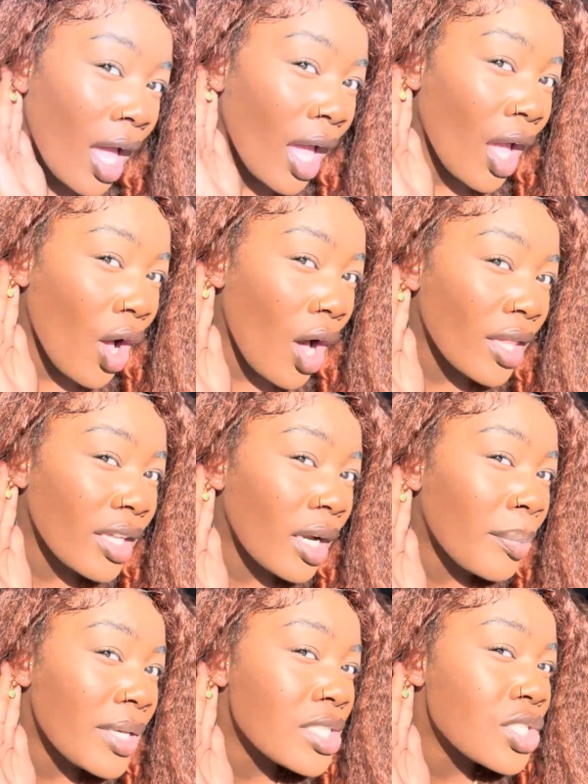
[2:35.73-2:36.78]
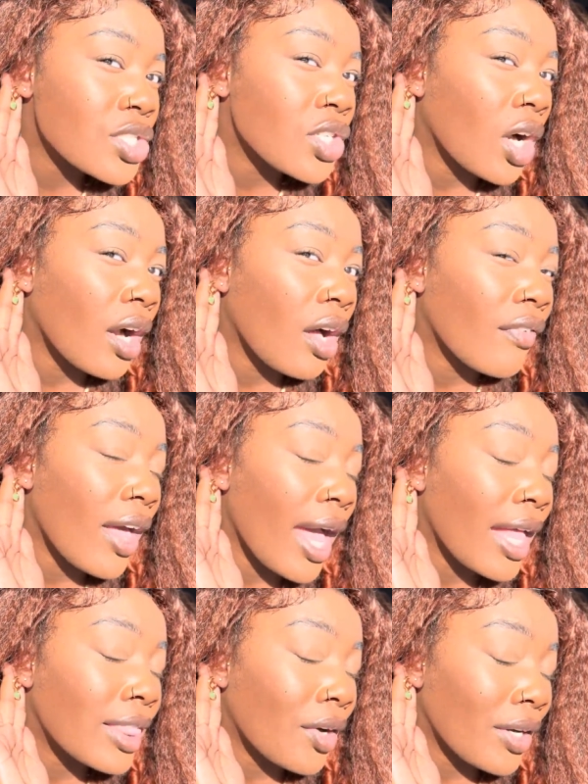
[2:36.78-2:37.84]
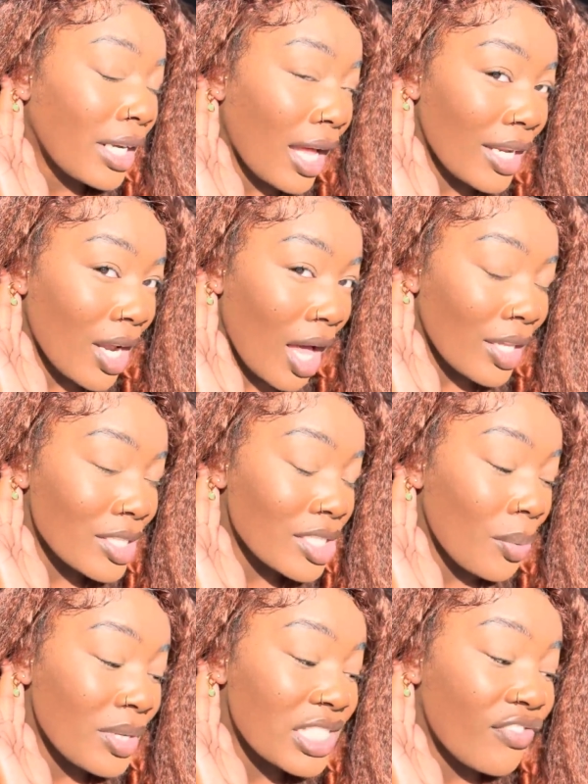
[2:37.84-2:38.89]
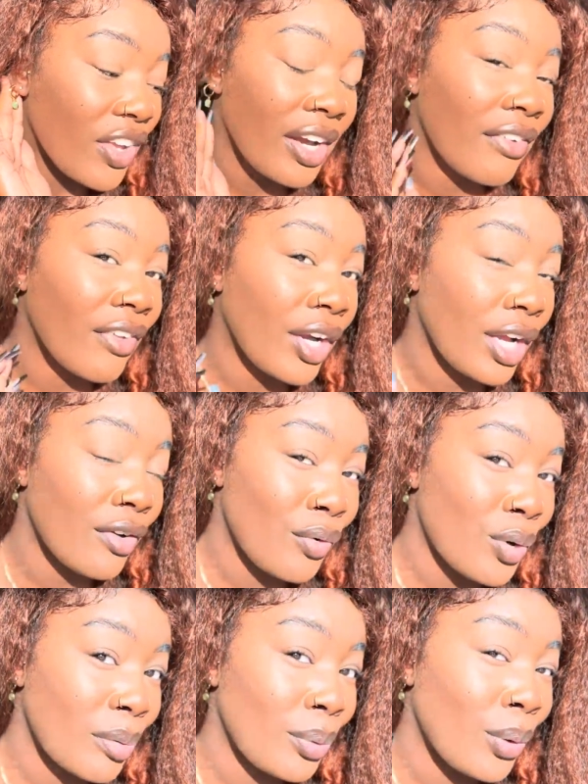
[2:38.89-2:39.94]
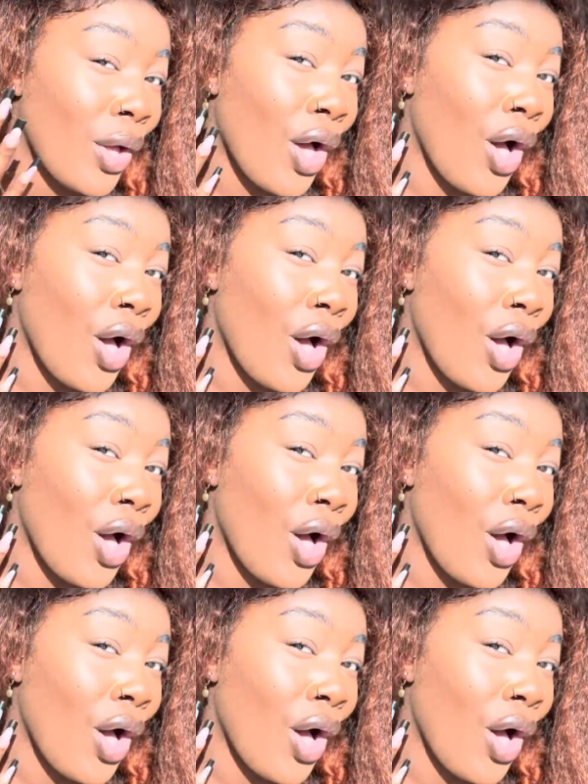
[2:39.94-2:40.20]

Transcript: And all of their pieces start off at $39, so it's very, very affordable,